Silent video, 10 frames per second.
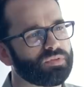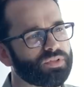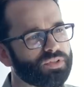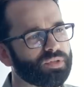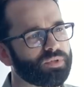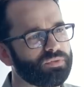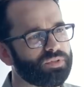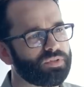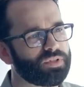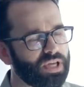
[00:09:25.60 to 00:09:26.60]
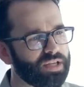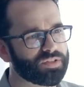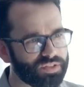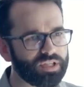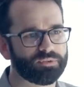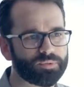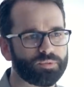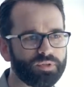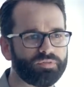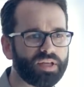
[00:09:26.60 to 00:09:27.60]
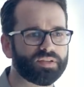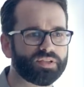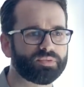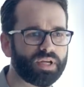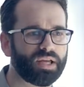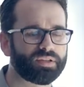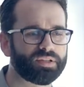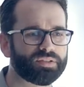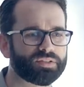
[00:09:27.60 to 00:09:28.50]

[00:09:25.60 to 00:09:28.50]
This is someone who can't distinguish between fantasy and reality,